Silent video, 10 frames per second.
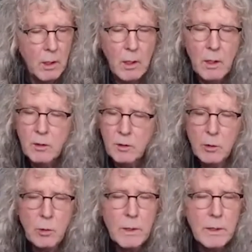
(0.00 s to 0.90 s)

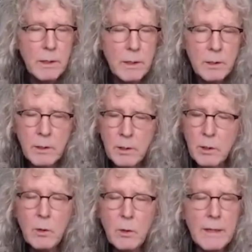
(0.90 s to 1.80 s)
To a
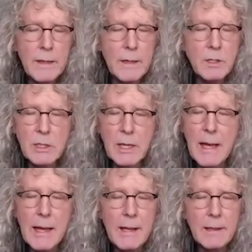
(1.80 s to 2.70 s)
new age
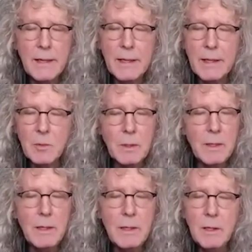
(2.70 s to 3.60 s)
guy like
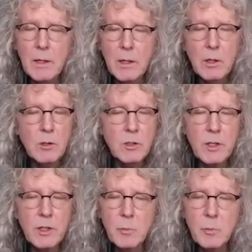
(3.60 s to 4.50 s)
me, you'll
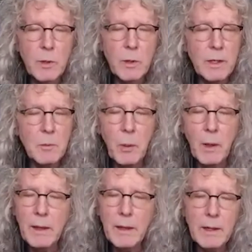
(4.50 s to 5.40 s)
just bring
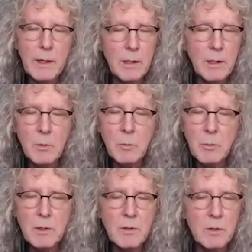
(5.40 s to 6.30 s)
pain and
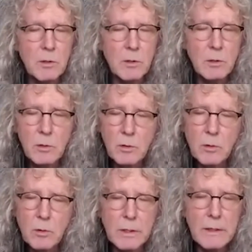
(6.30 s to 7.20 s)

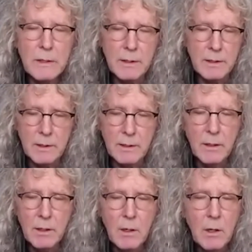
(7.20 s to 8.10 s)
misery.
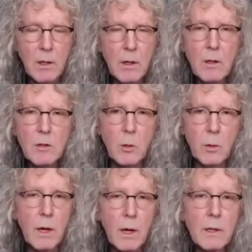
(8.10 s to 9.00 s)
So
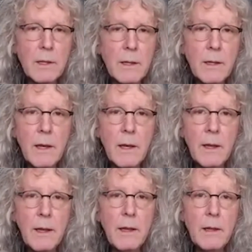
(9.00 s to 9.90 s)
darling,
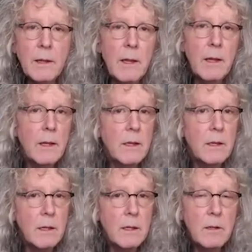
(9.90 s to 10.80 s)
I can't
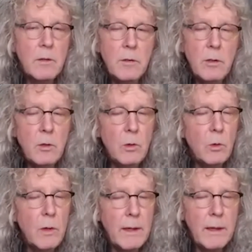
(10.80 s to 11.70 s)
love
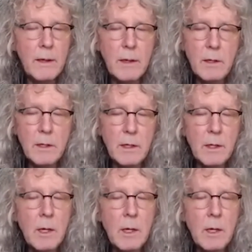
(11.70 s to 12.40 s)
you anymore.